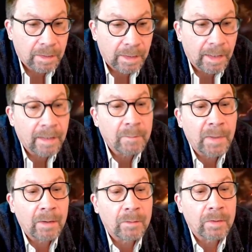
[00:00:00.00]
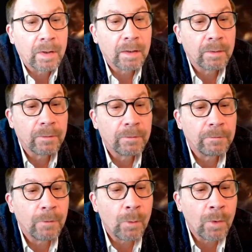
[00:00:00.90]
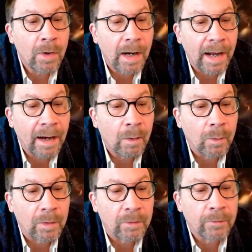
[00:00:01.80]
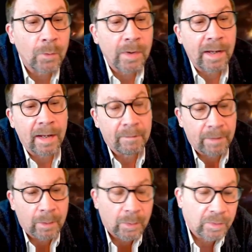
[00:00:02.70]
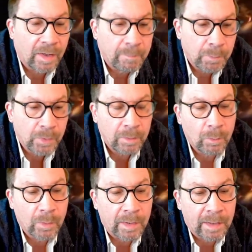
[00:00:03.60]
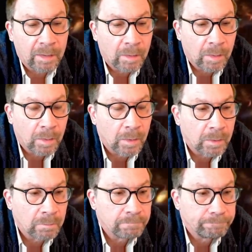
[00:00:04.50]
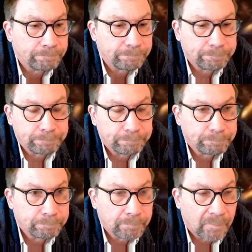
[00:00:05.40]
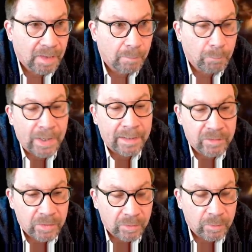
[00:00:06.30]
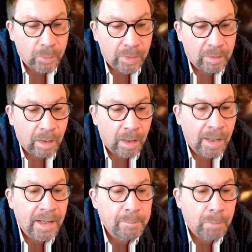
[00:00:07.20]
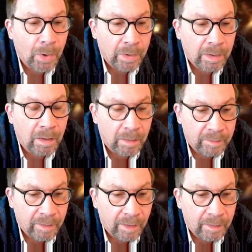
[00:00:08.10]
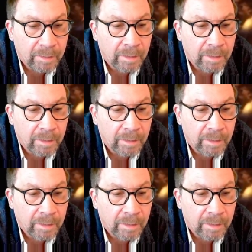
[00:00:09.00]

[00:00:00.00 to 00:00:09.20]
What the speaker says: At about 4 hours, 4.5 hours, I put what I call branches with a high bark content.